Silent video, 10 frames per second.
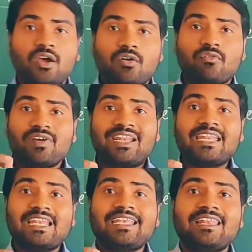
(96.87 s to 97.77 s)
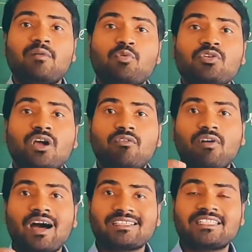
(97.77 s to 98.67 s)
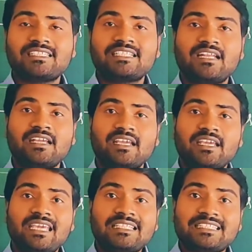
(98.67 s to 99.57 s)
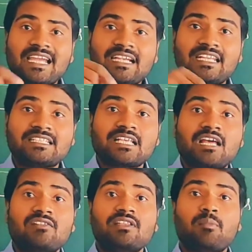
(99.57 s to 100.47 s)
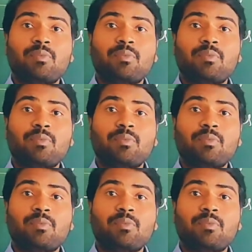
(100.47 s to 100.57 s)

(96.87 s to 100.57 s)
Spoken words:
very little amount of oxygen is get dissolved in the